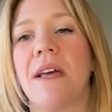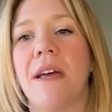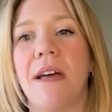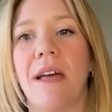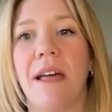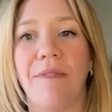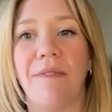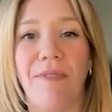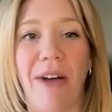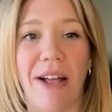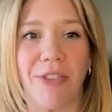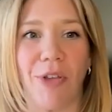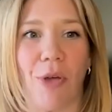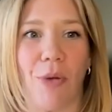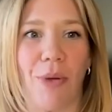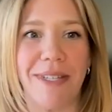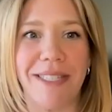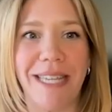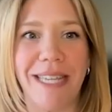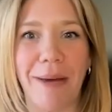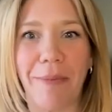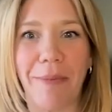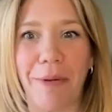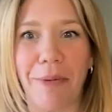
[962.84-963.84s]
In fact, the only
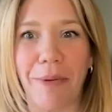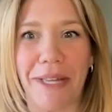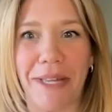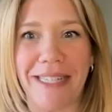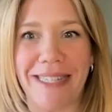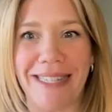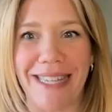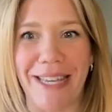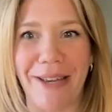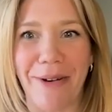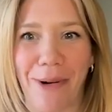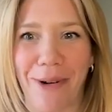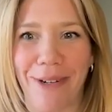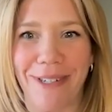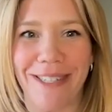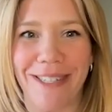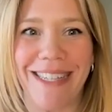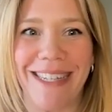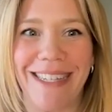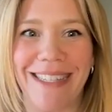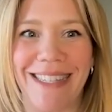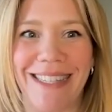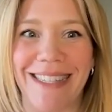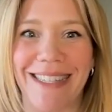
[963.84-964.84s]
time we really see
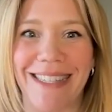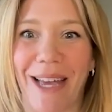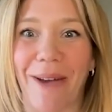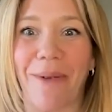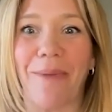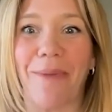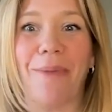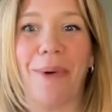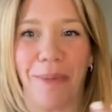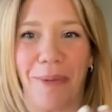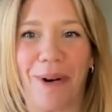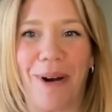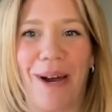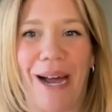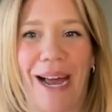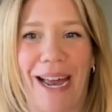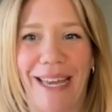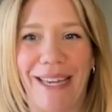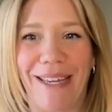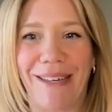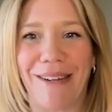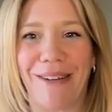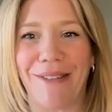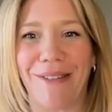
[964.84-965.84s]
horses is like when we're
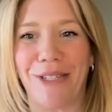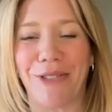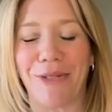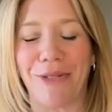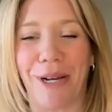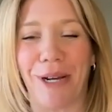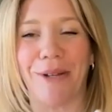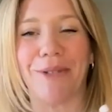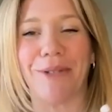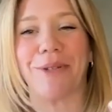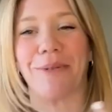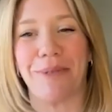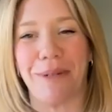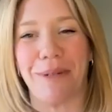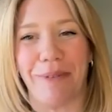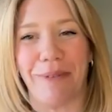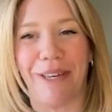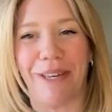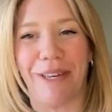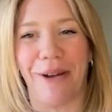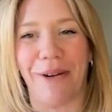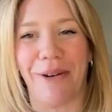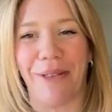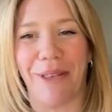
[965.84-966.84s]
hiking on the trails or when we
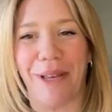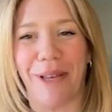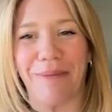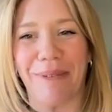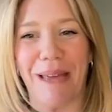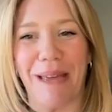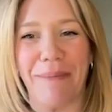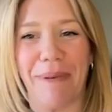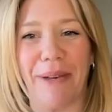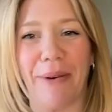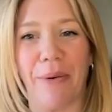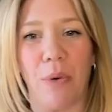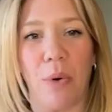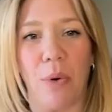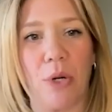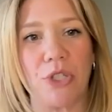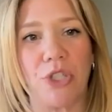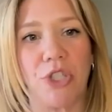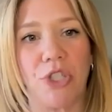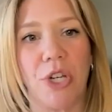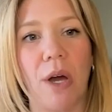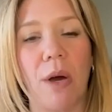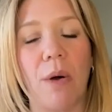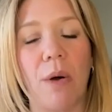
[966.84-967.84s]
go to the Arabian Horse
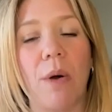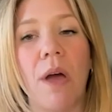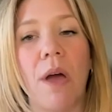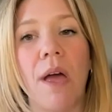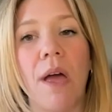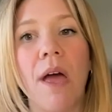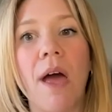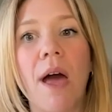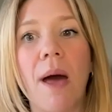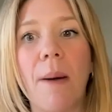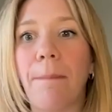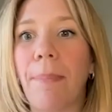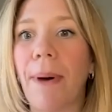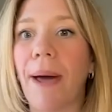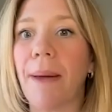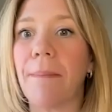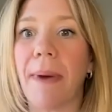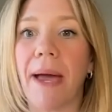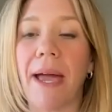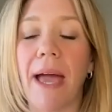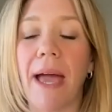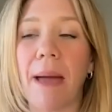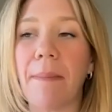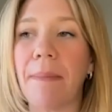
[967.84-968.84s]
Show. But
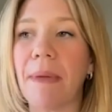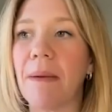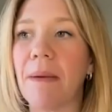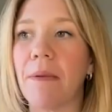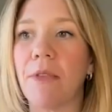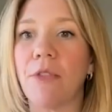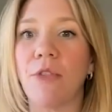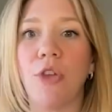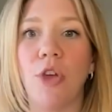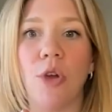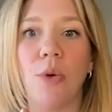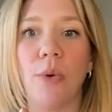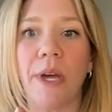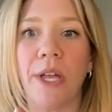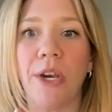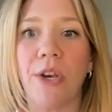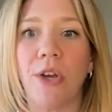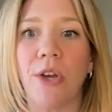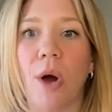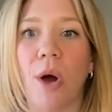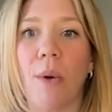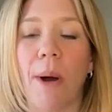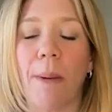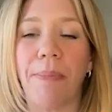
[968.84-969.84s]
you can
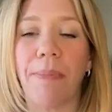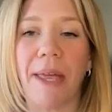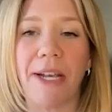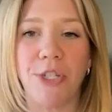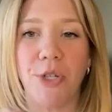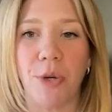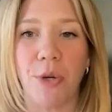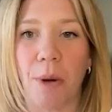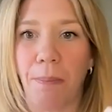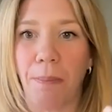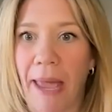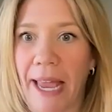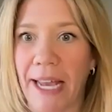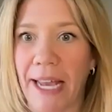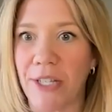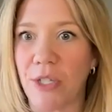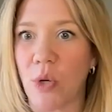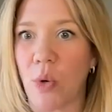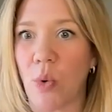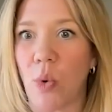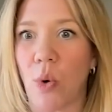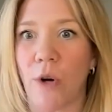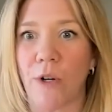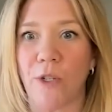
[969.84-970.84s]
go up, they do a paint
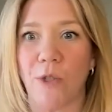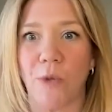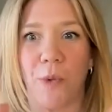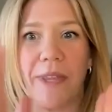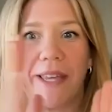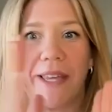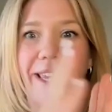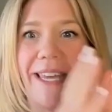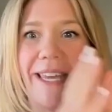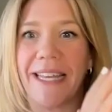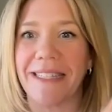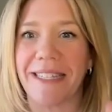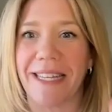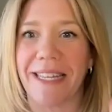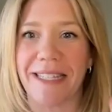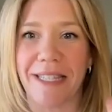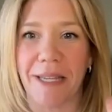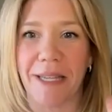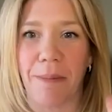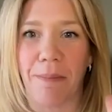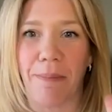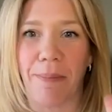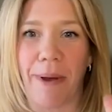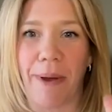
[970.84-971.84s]
a horse where the kids get
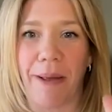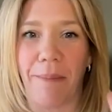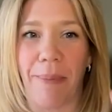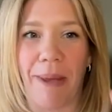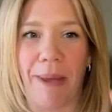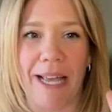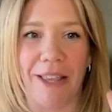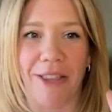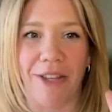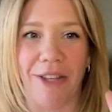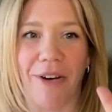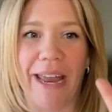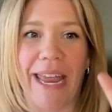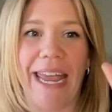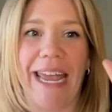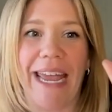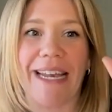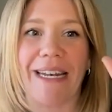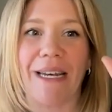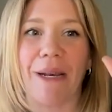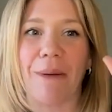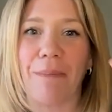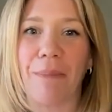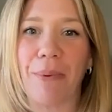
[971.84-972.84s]
to paint their
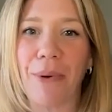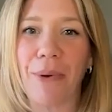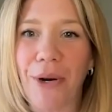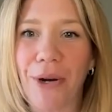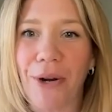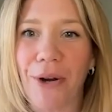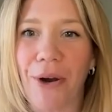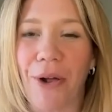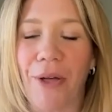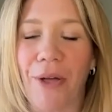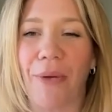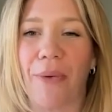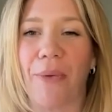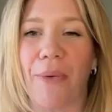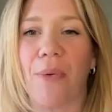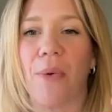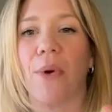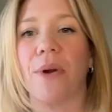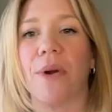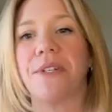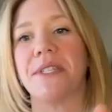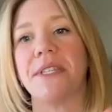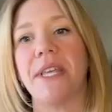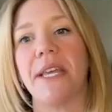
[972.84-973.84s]
hand and put it on the
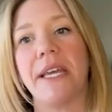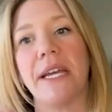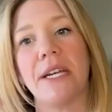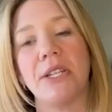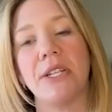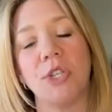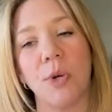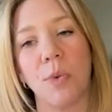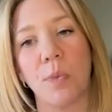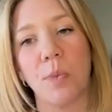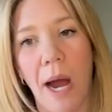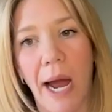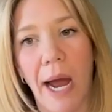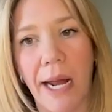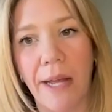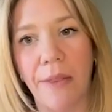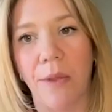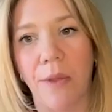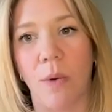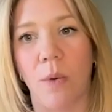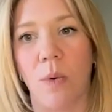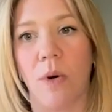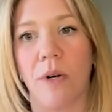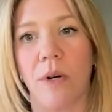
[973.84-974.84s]
horse. They get to ride
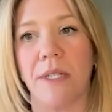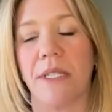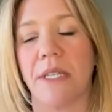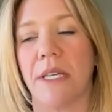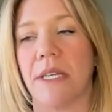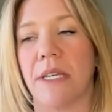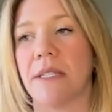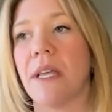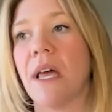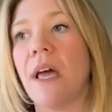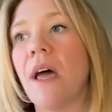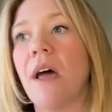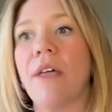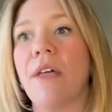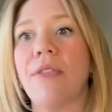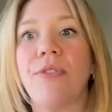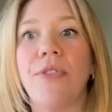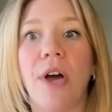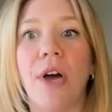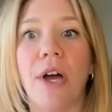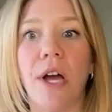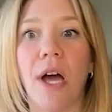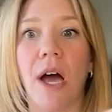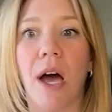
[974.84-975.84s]
the horses,
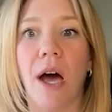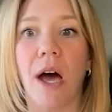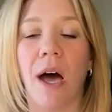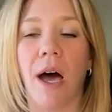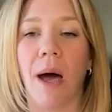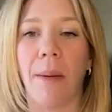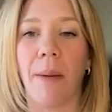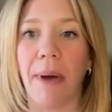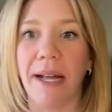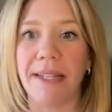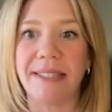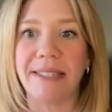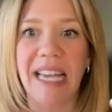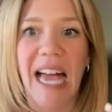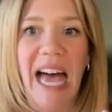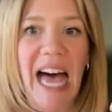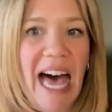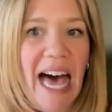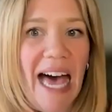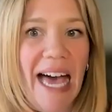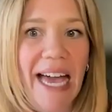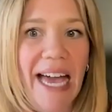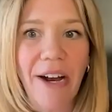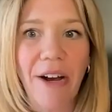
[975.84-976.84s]
the
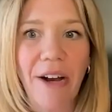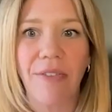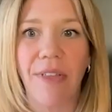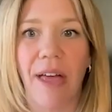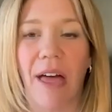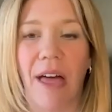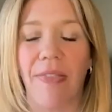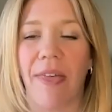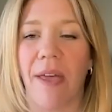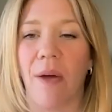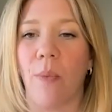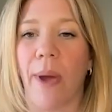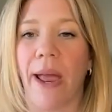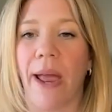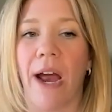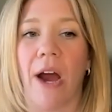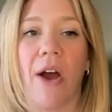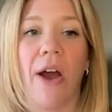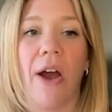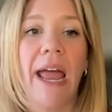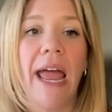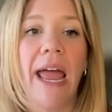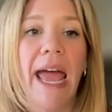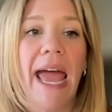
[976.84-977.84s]
attire that they
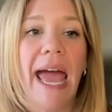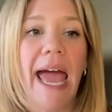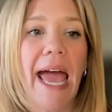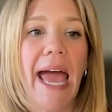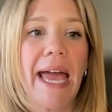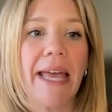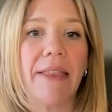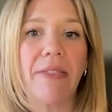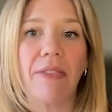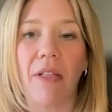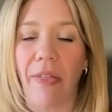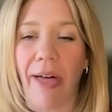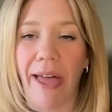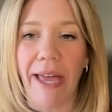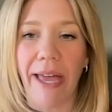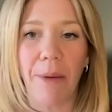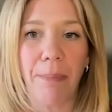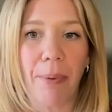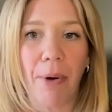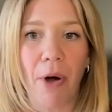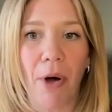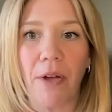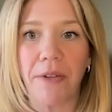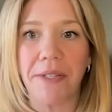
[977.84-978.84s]
wear. And like
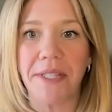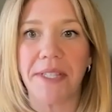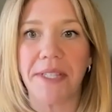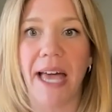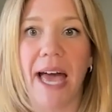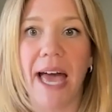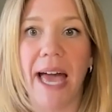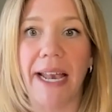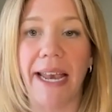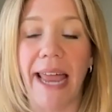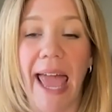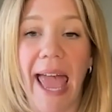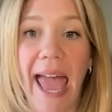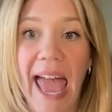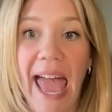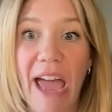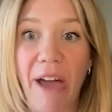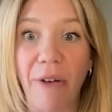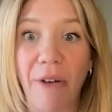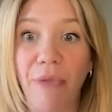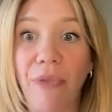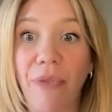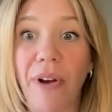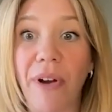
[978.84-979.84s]
Paul said,
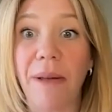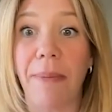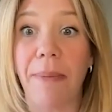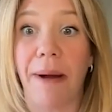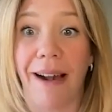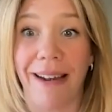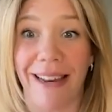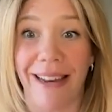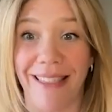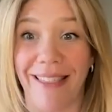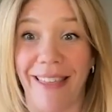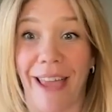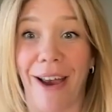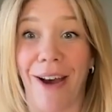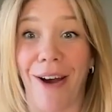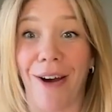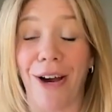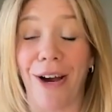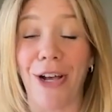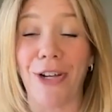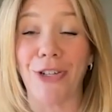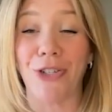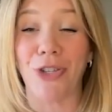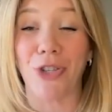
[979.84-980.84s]
everybody there
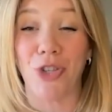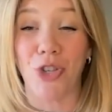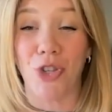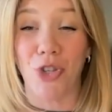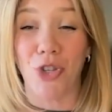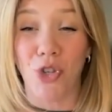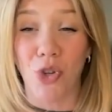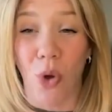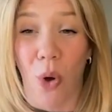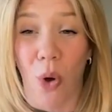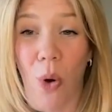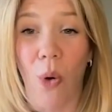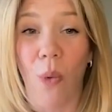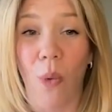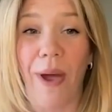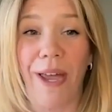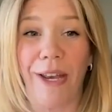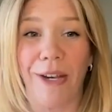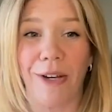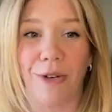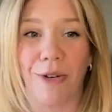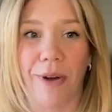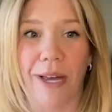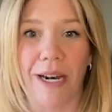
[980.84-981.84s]
is so
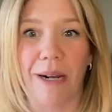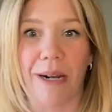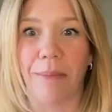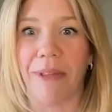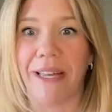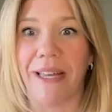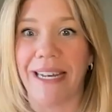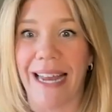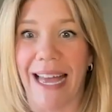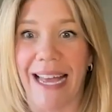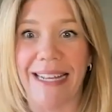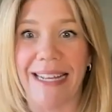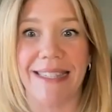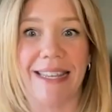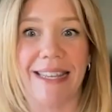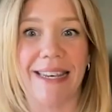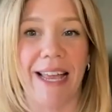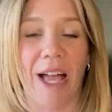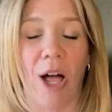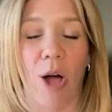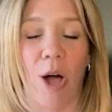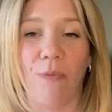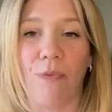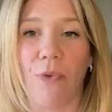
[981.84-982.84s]
incredibly nice and
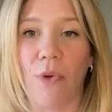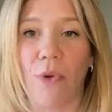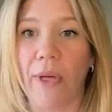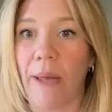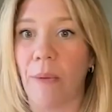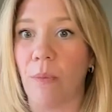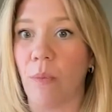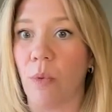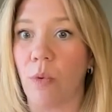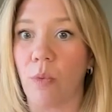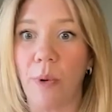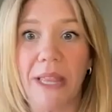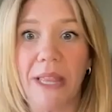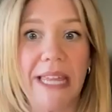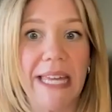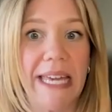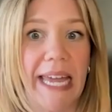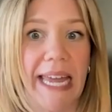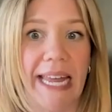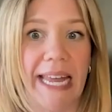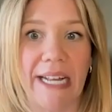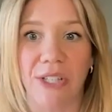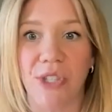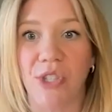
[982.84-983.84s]
helpful and will
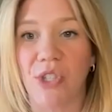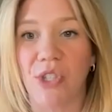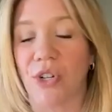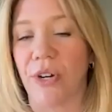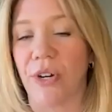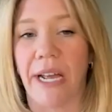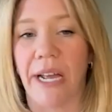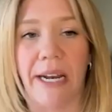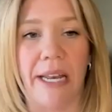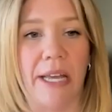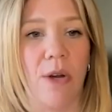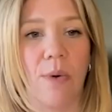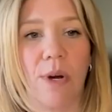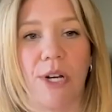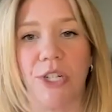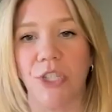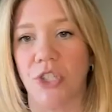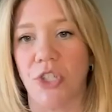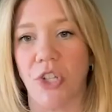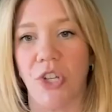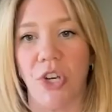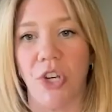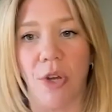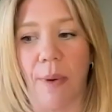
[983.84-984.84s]
really answer any
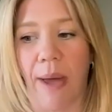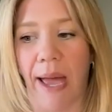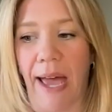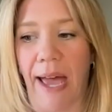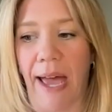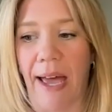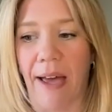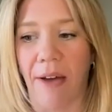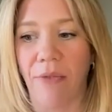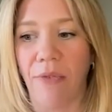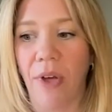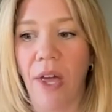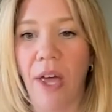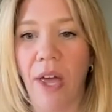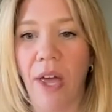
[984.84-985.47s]
question you have.